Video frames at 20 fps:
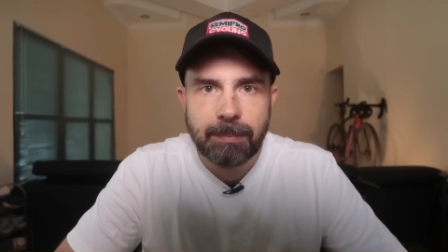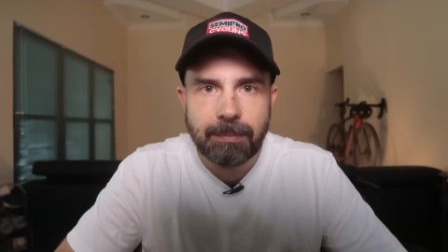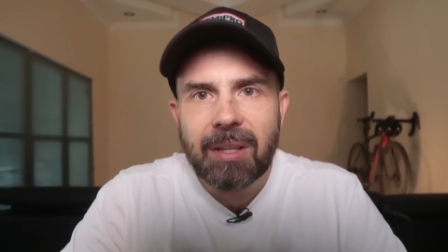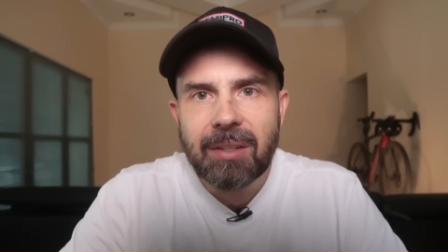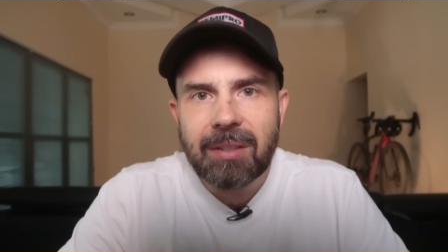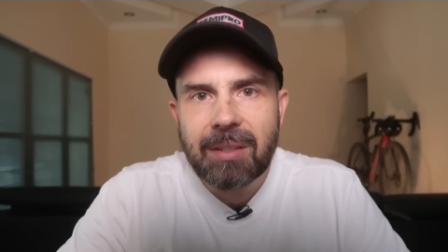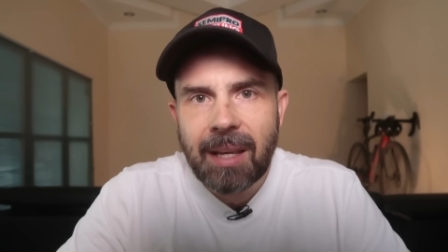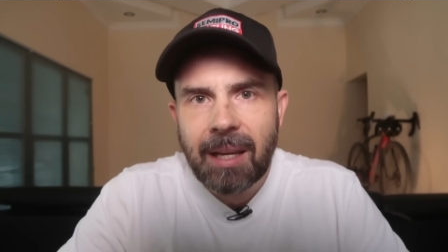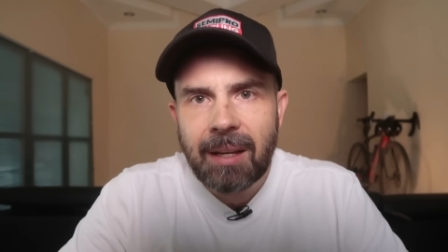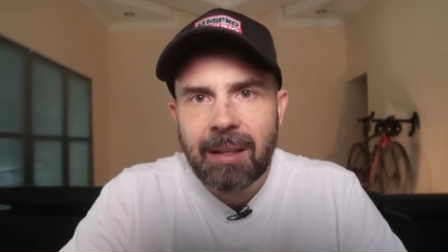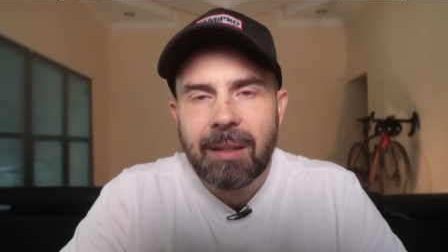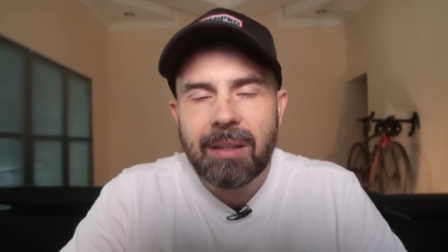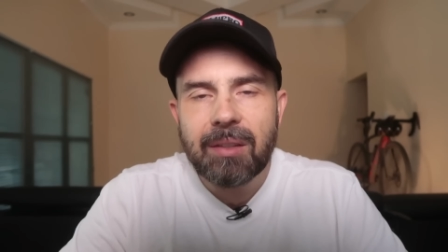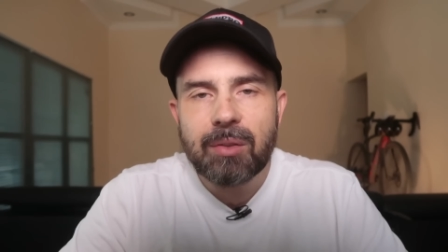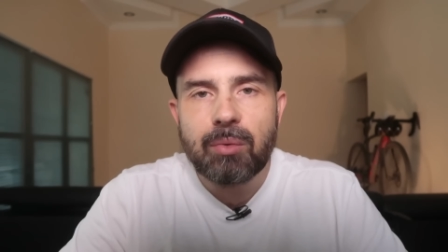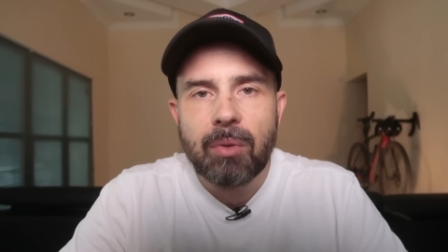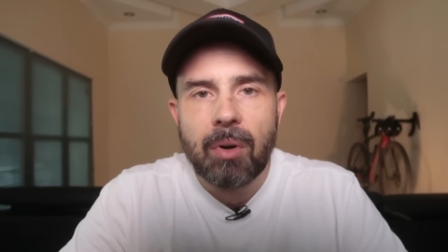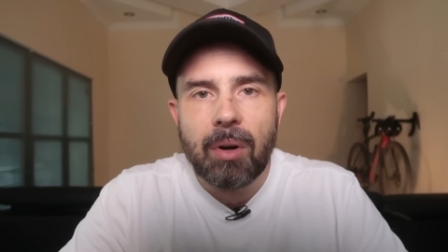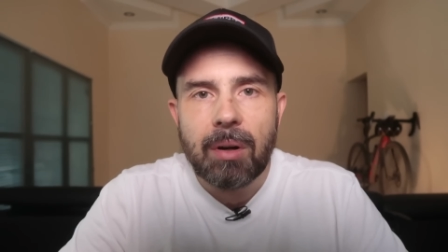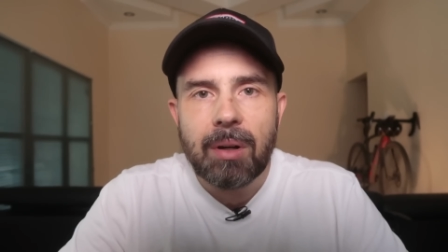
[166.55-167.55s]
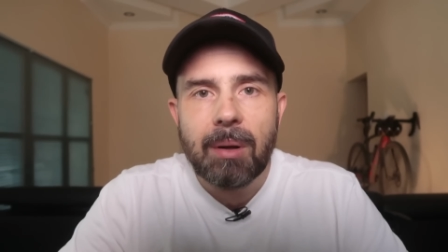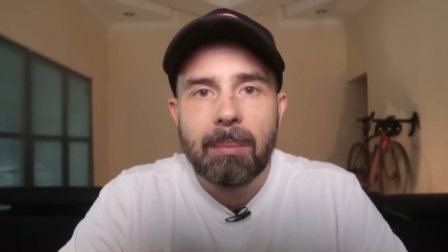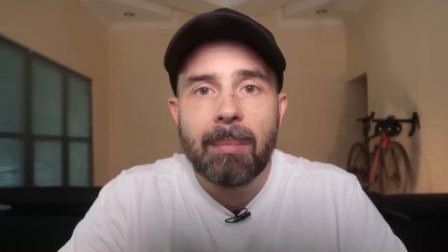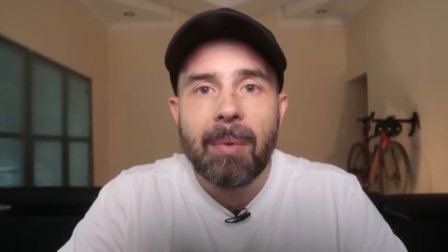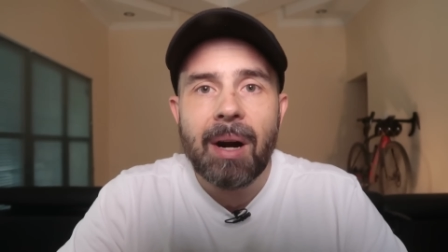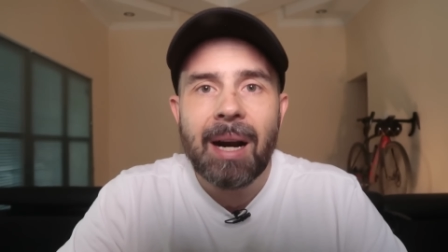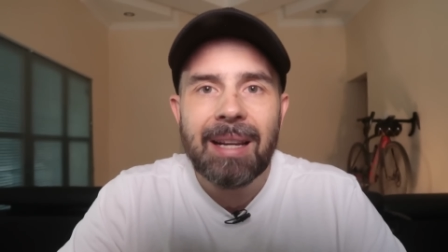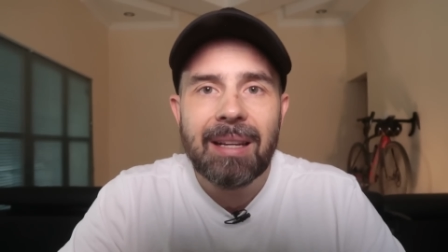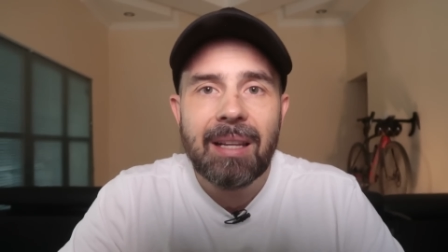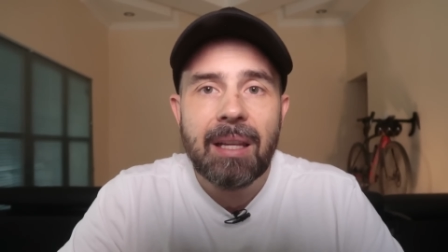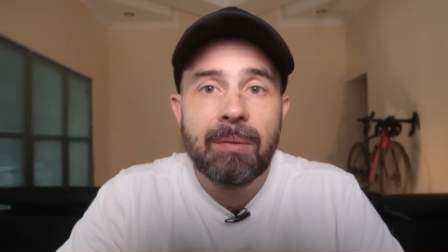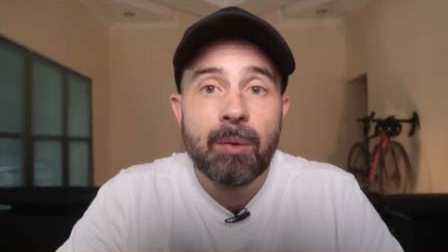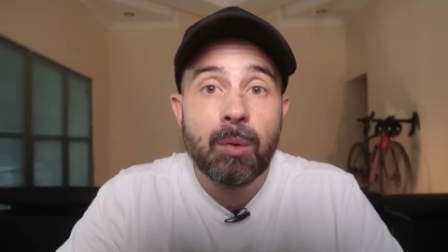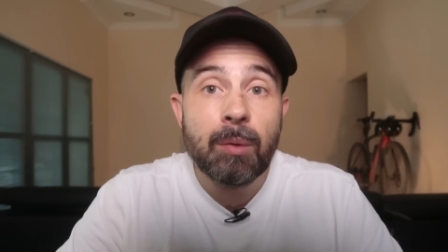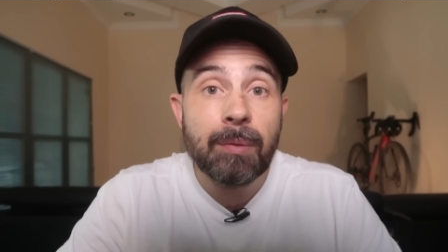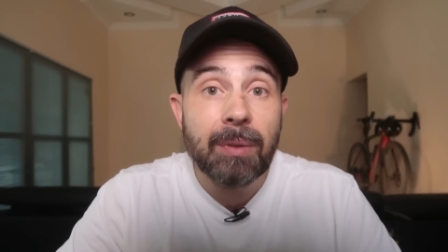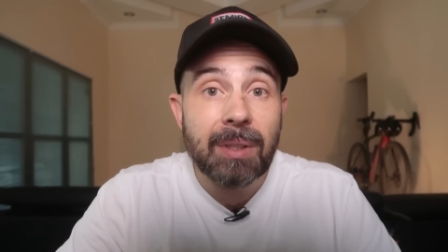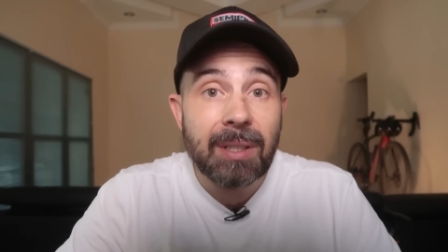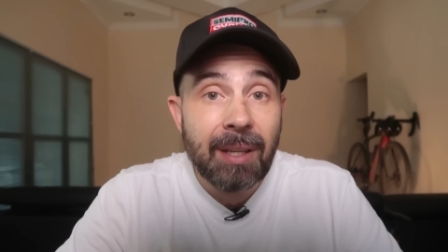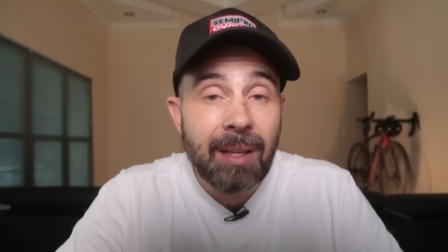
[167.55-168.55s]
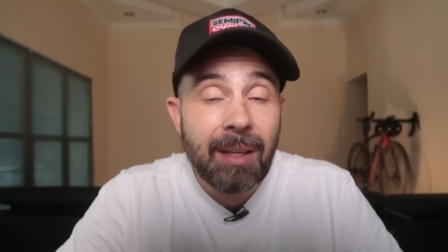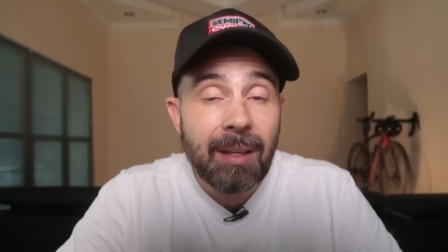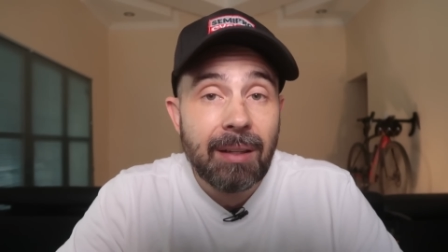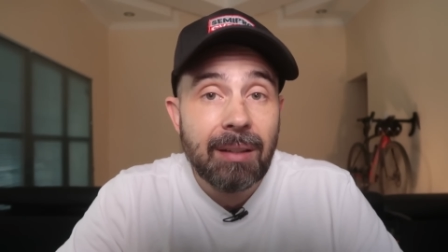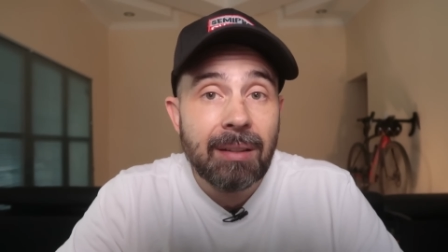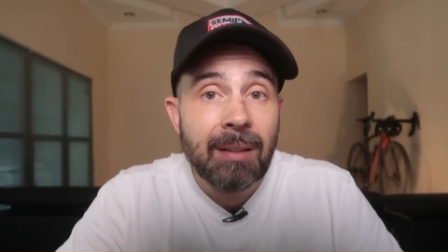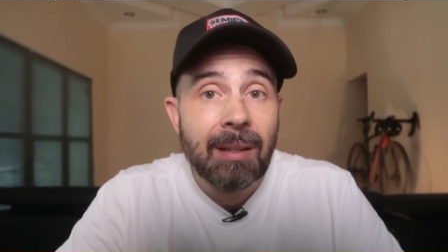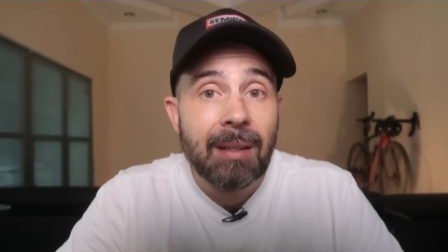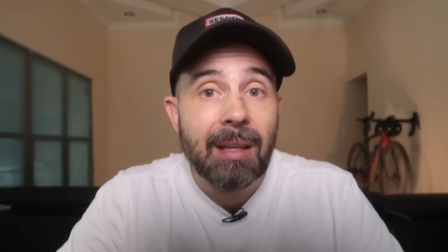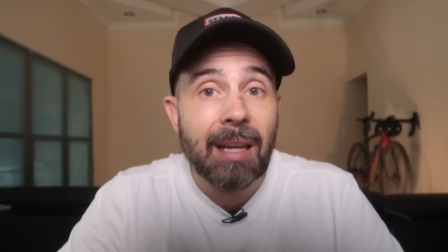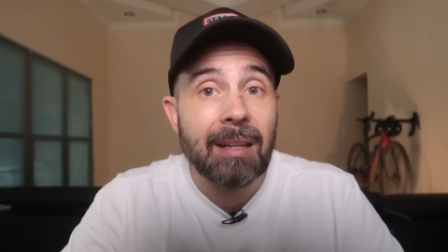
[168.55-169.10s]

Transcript: Because getting this wrong might leave you fatigued